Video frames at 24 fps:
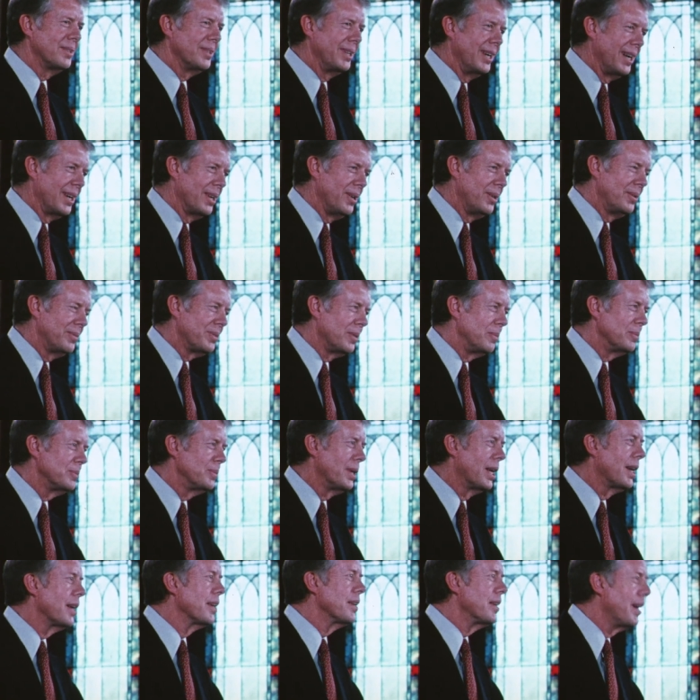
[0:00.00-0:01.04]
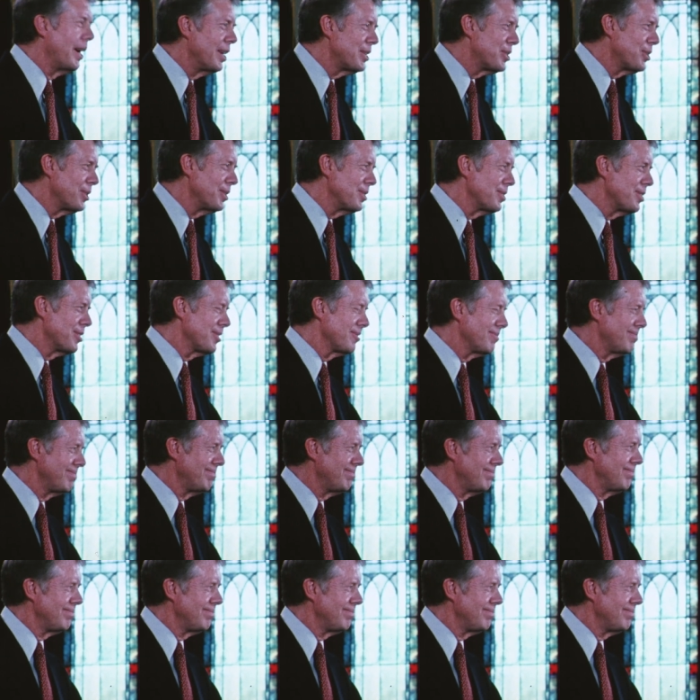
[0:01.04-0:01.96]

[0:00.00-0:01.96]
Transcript: yellow, from little nations,